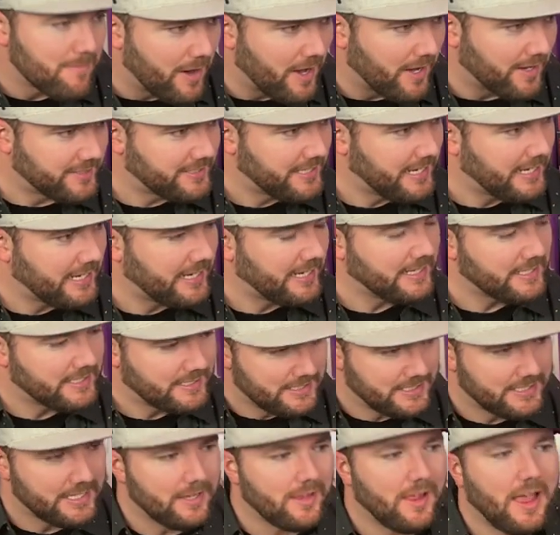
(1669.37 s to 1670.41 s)
hunting can
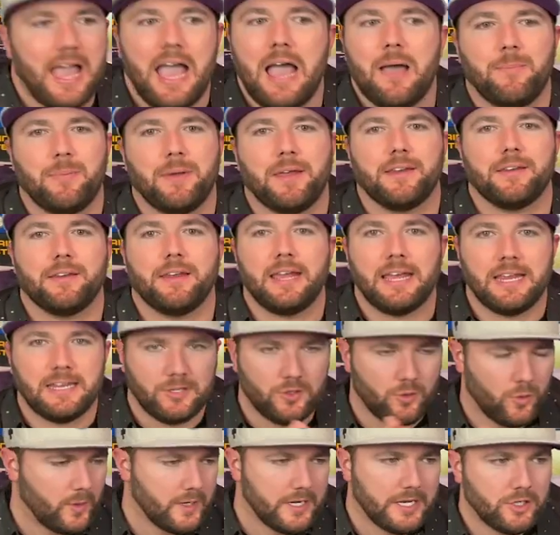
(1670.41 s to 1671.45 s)
still happen in
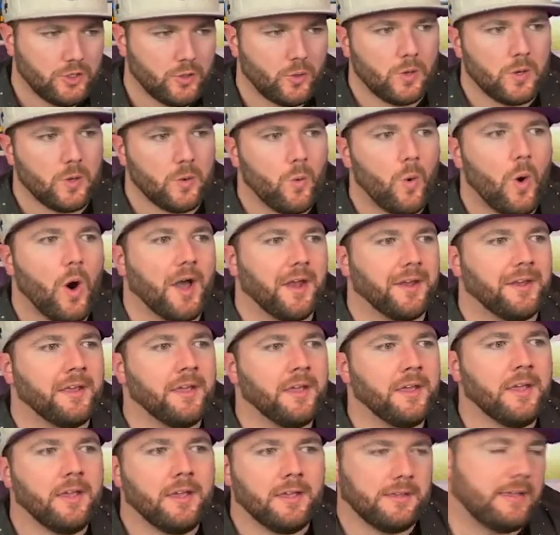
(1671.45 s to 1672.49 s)
2021.
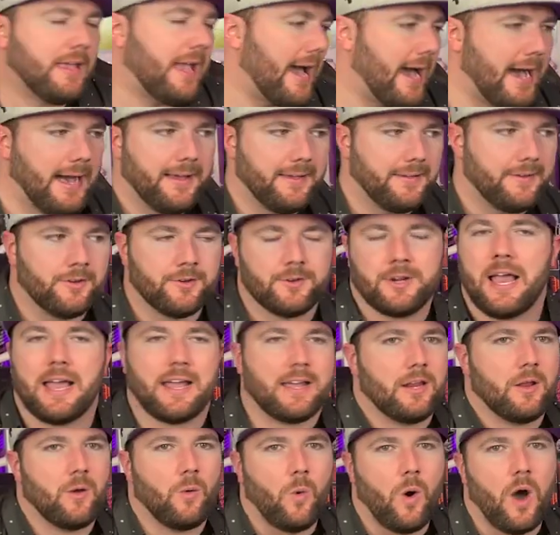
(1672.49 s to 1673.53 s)
Yeah, you're not
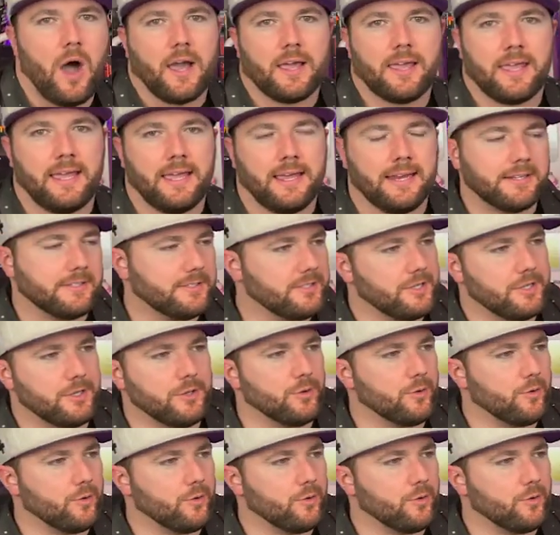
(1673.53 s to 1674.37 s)
going to walk into